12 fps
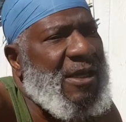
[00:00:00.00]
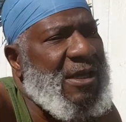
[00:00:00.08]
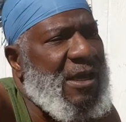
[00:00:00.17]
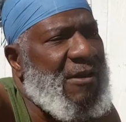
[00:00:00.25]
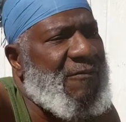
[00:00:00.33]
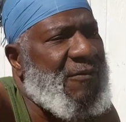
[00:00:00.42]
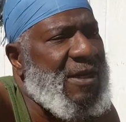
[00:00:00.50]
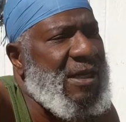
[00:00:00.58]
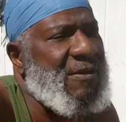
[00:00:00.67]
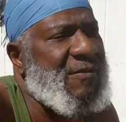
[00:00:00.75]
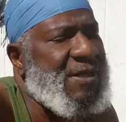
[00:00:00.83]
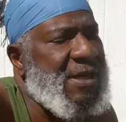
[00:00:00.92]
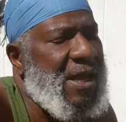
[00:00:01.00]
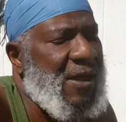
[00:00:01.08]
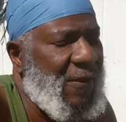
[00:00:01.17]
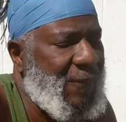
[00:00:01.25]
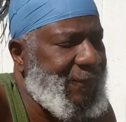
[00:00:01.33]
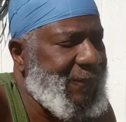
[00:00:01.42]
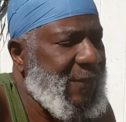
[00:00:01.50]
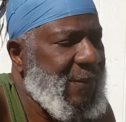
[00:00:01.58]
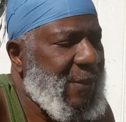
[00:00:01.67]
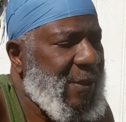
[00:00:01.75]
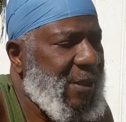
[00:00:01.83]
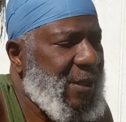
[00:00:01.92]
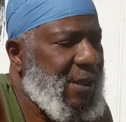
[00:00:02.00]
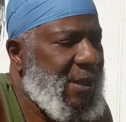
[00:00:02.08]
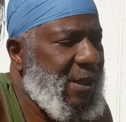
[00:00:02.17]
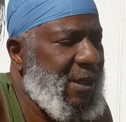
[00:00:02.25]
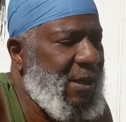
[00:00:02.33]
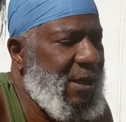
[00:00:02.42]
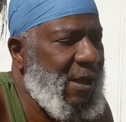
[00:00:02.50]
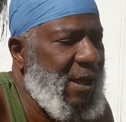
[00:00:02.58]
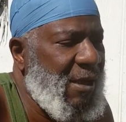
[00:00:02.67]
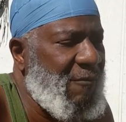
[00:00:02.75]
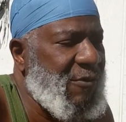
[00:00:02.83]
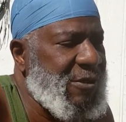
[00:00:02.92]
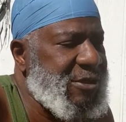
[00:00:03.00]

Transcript: say even now. Every